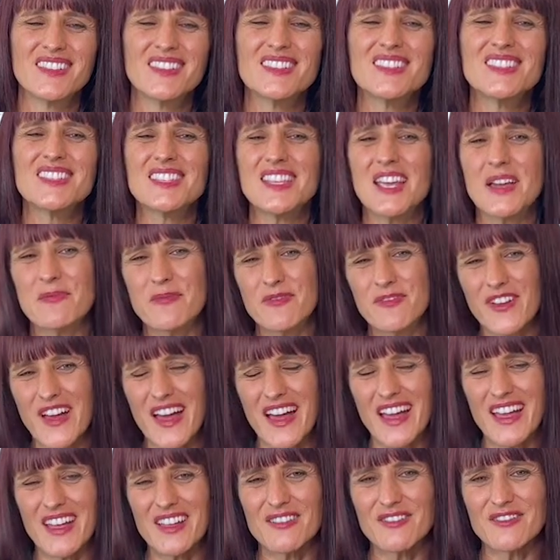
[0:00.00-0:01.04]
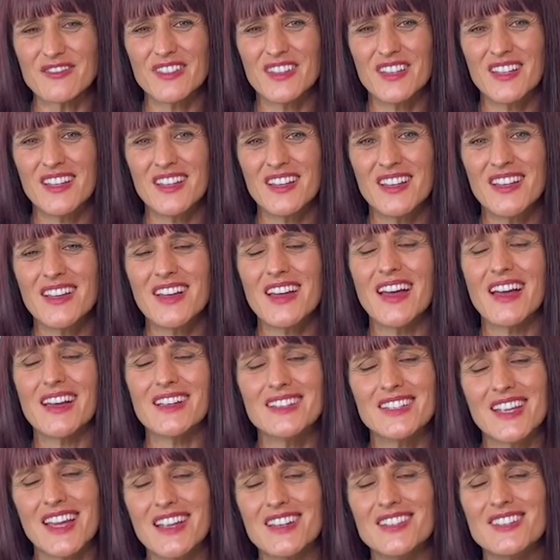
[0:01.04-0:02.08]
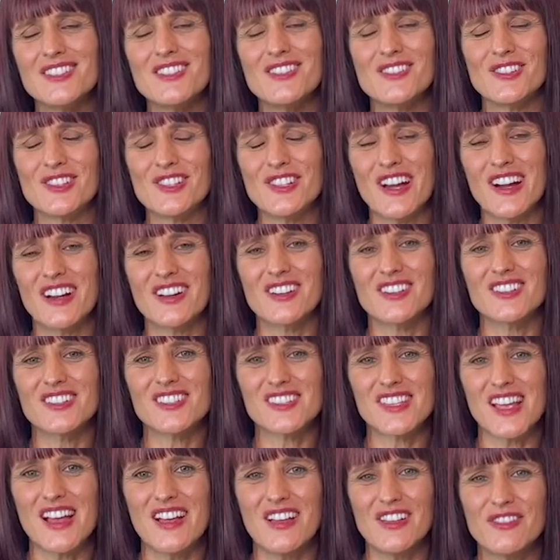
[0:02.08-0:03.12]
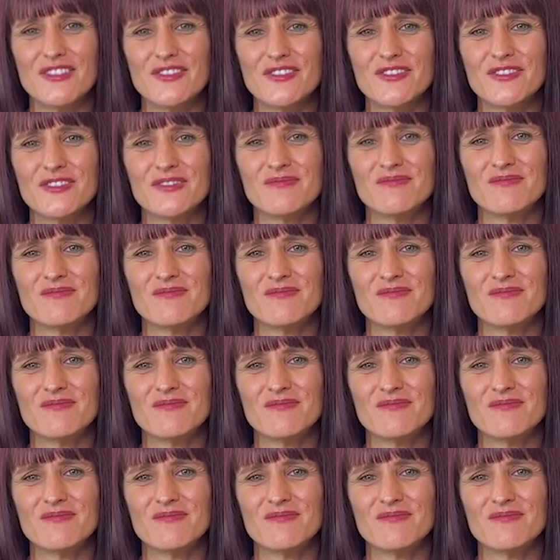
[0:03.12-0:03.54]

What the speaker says: Step 5, attend to your younger self.